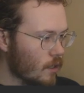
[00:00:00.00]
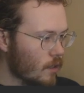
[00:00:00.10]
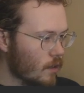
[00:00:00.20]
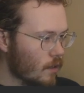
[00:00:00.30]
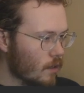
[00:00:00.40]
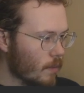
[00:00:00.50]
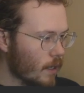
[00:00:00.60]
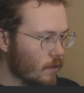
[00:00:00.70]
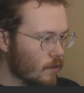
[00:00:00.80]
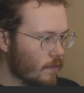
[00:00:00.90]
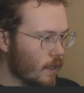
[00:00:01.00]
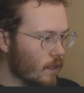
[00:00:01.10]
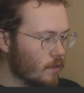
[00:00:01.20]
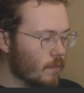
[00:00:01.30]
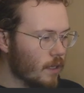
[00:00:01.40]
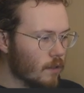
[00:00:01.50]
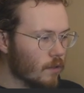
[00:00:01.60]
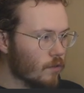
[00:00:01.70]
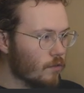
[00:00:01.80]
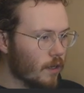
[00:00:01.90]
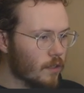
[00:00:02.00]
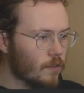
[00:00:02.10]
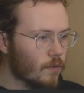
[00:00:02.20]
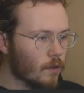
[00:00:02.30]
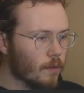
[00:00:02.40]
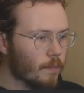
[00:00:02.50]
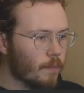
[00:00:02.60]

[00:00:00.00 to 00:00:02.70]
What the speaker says: combining those values, make another transform.